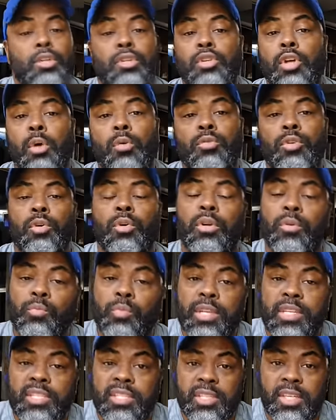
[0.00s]
Don't do it.
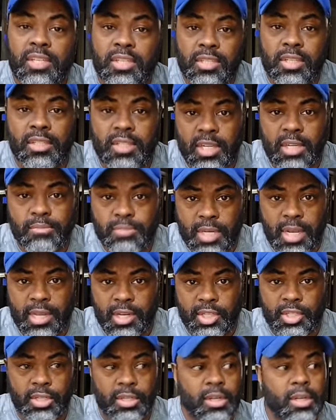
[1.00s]
Resist the
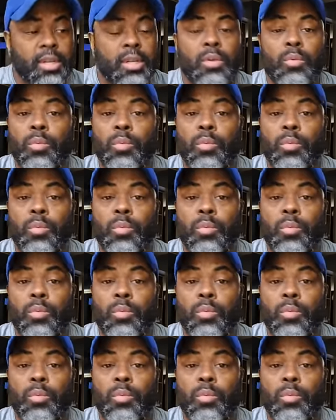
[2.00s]
temptation,